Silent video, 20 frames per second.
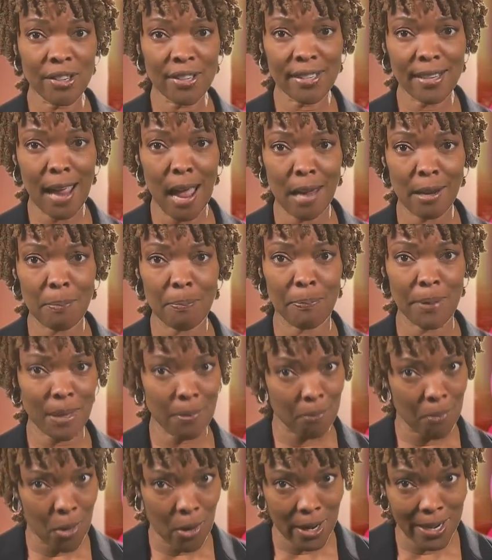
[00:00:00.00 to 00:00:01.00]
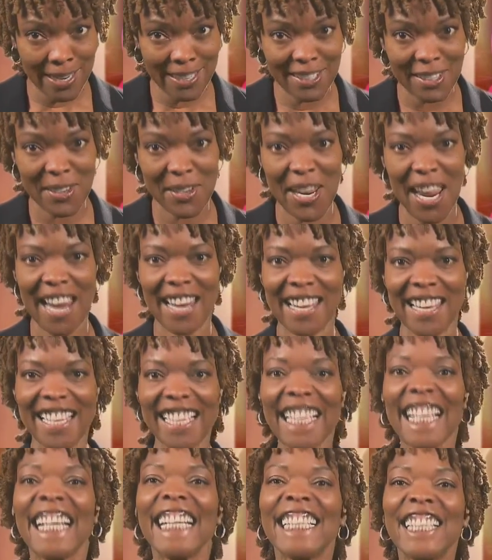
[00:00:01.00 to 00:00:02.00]
just got a bit more
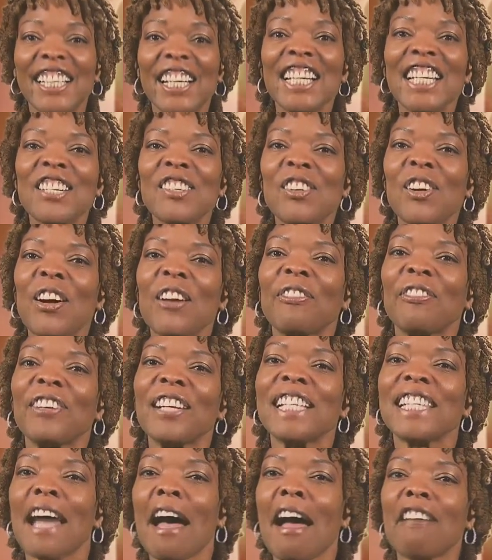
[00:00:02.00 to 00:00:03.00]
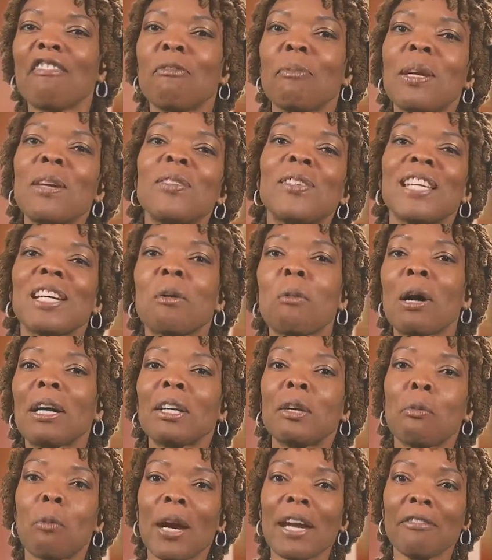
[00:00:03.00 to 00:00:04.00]
entertaining. You can enjoy free live music while
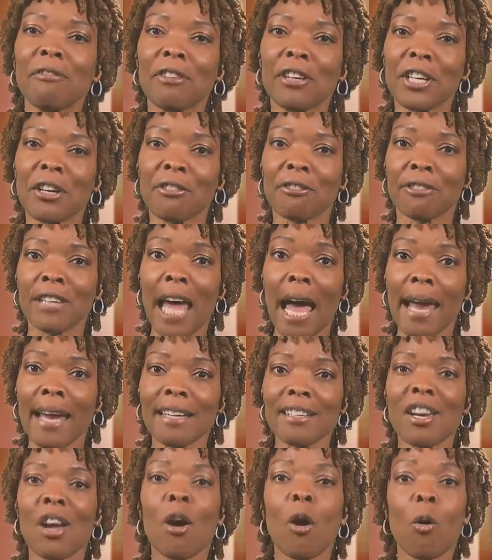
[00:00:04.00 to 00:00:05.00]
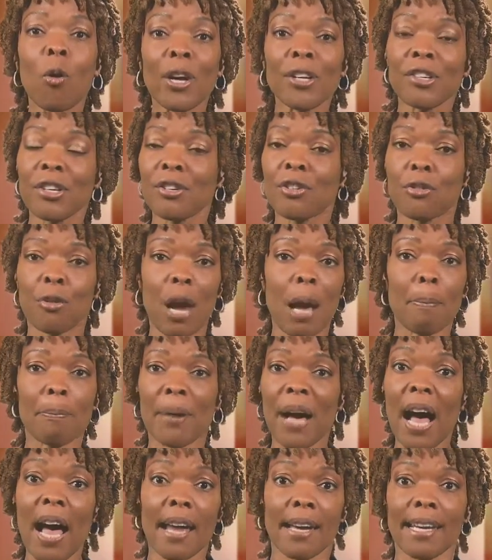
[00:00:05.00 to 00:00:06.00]
you wait for your flight, or just drop
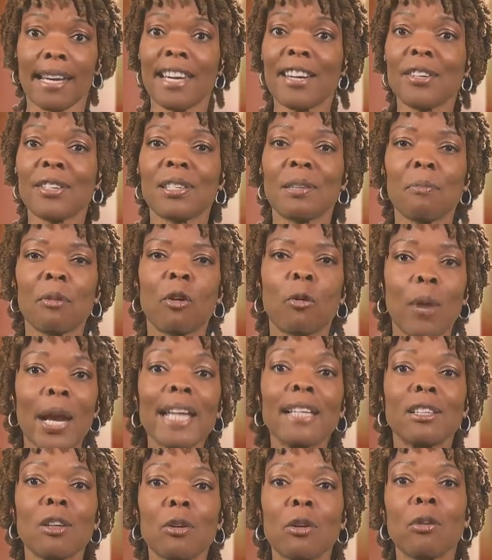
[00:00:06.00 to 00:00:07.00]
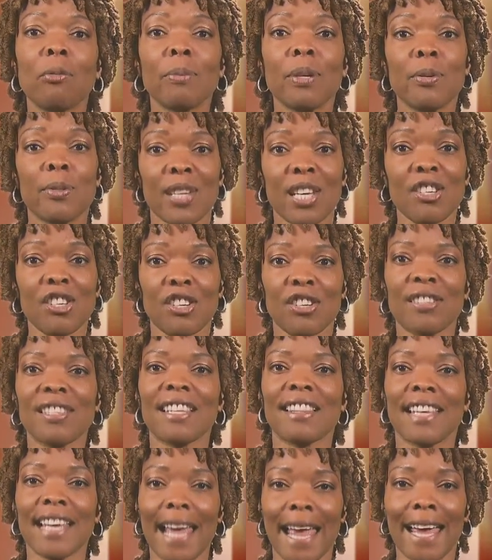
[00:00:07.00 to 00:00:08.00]
by to hear some great local musicians
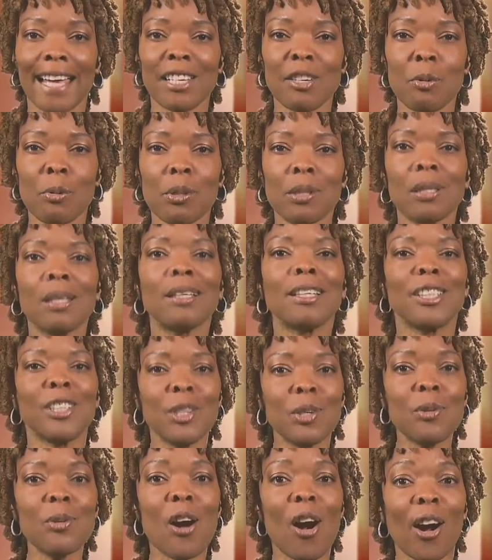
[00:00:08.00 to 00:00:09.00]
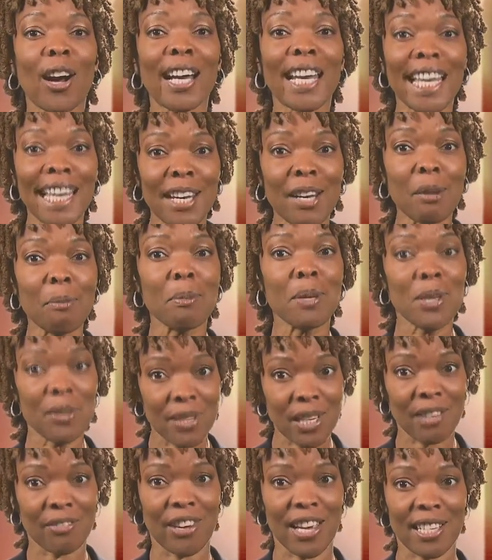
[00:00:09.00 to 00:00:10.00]
at the annual You Are Here
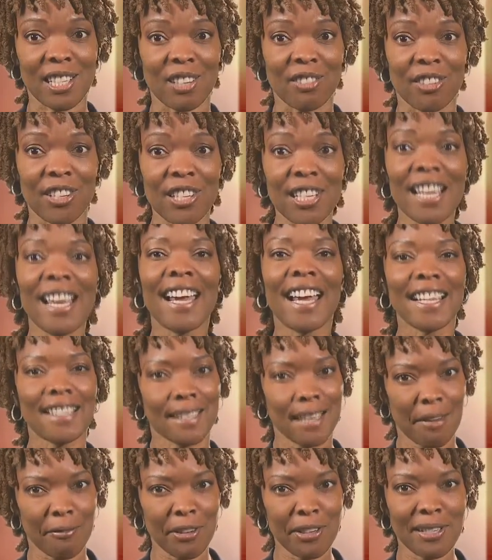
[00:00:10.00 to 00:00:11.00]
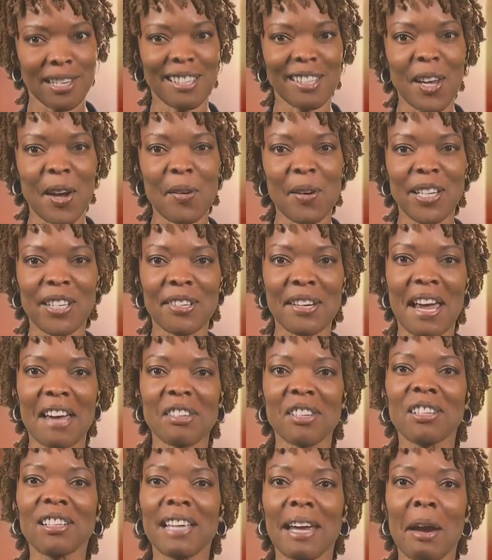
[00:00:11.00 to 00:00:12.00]
Music Festival at San Francisco
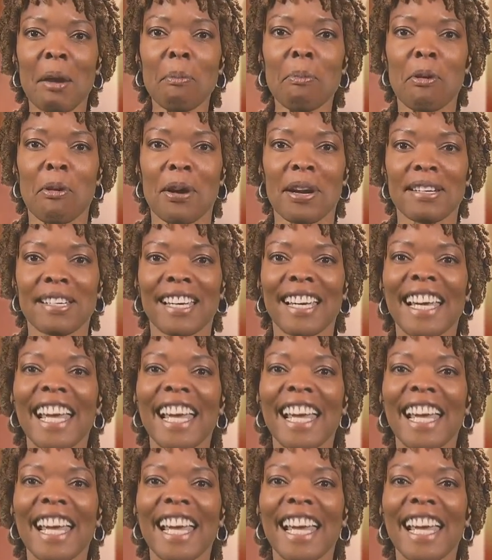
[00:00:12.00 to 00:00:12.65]
International Airport.